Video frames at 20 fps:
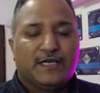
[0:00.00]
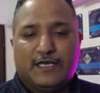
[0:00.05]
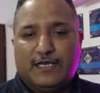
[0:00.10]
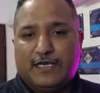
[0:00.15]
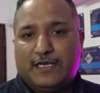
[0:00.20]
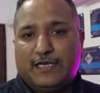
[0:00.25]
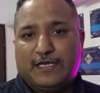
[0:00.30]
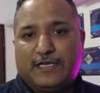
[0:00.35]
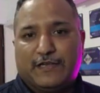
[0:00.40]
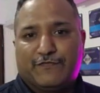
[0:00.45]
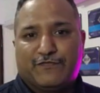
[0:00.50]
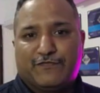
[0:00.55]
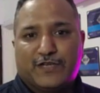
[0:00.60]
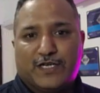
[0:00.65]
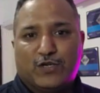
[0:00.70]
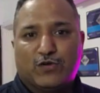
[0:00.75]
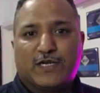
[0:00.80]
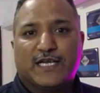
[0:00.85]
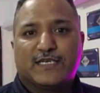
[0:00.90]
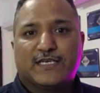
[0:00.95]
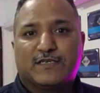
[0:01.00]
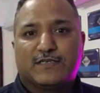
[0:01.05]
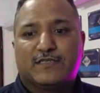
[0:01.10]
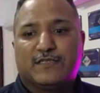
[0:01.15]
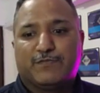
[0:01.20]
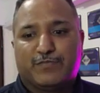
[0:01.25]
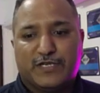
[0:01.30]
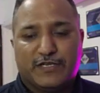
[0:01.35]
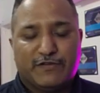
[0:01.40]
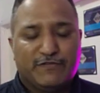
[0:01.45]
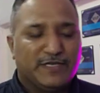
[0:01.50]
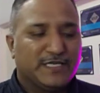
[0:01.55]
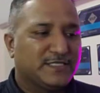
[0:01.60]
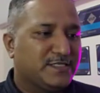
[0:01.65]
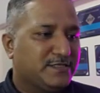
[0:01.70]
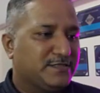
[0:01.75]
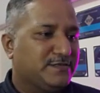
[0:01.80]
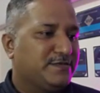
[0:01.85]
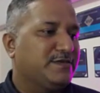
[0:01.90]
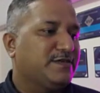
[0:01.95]
If we look at the previous
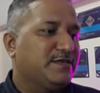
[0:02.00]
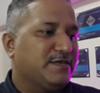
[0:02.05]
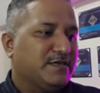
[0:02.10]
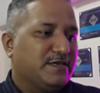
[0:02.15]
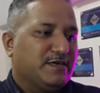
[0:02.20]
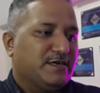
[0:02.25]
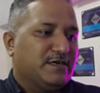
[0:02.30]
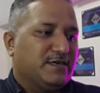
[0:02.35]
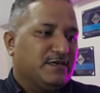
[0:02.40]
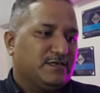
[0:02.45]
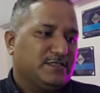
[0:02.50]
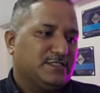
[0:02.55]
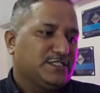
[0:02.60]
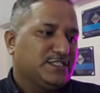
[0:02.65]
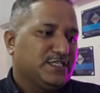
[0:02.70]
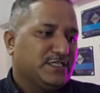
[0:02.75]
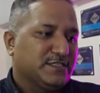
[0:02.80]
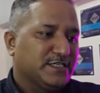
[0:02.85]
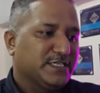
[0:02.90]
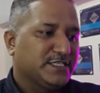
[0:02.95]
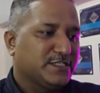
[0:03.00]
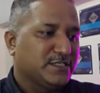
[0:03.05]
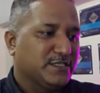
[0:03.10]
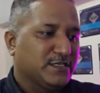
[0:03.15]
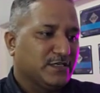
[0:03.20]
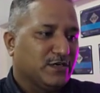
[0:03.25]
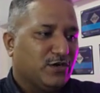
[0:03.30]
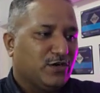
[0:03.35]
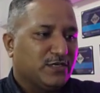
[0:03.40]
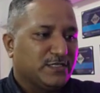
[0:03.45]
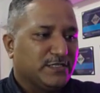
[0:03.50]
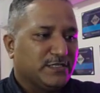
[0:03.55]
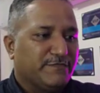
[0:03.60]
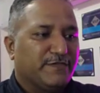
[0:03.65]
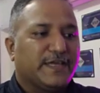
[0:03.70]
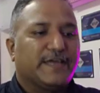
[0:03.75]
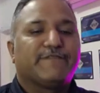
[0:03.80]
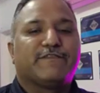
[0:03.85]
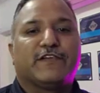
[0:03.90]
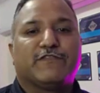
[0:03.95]
generation or the way
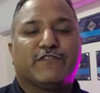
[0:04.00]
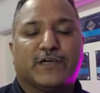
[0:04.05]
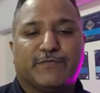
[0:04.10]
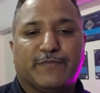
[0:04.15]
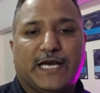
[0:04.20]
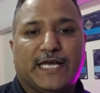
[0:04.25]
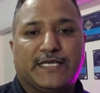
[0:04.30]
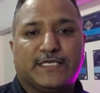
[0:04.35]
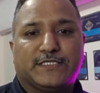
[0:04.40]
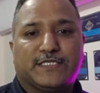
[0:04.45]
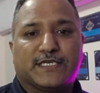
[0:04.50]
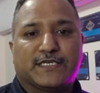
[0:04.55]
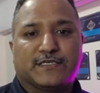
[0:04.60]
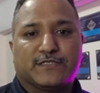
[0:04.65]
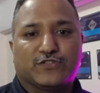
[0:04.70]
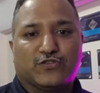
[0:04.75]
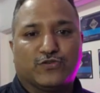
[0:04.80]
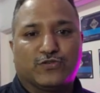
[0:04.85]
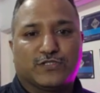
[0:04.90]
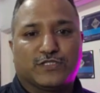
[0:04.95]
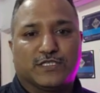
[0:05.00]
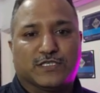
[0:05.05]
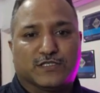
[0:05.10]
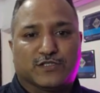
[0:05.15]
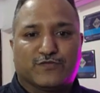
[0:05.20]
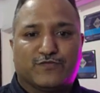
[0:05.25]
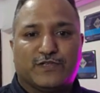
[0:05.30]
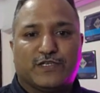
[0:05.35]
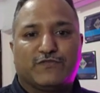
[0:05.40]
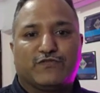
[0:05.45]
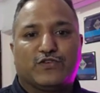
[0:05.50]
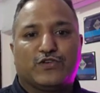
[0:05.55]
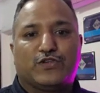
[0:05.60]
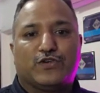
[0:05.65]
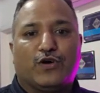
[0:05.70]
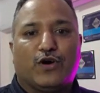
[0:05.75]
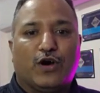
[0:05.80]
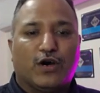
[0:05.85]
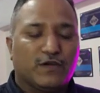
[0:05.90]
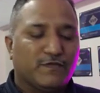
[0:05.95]
we were managing resources, we would
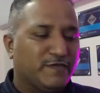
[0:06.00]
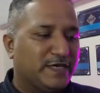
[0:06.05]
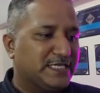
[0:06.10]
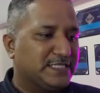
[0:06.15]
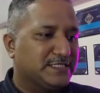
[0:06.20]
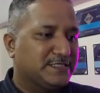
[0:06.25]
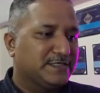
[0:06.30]
always